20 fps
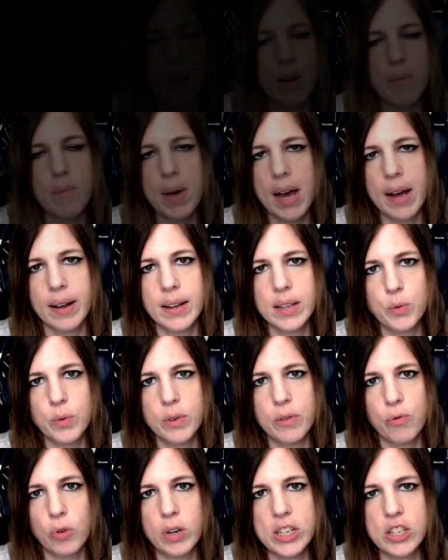All right, Magus,
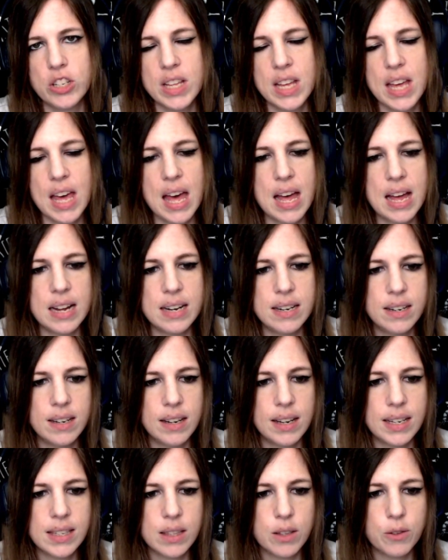we've reached the end.
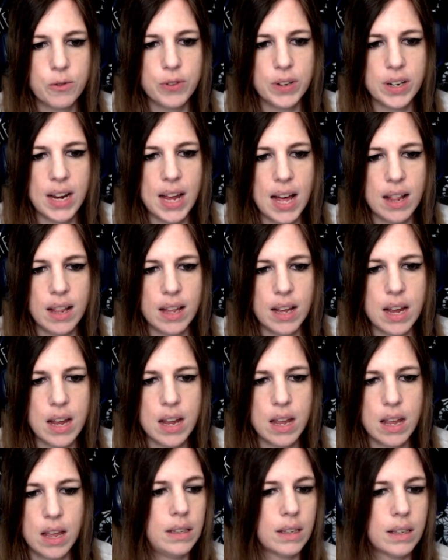It's the
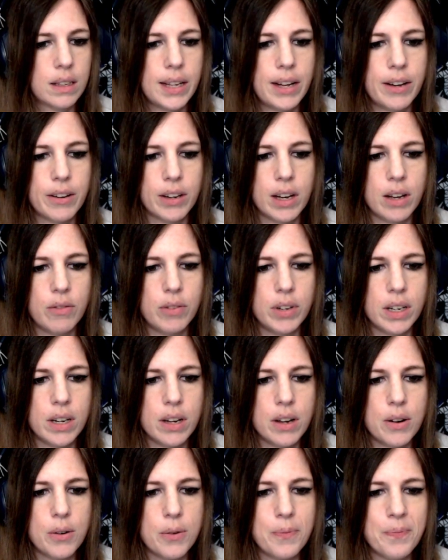finale, the Clown Guy
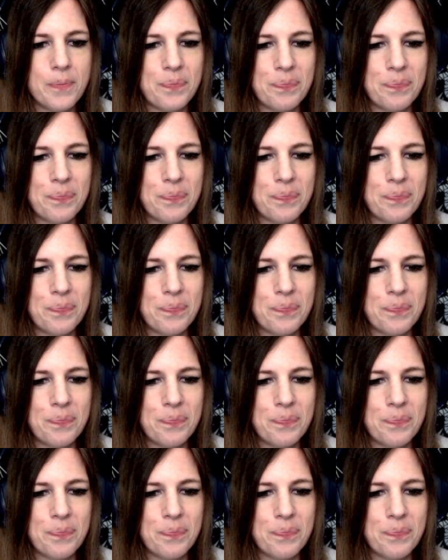video.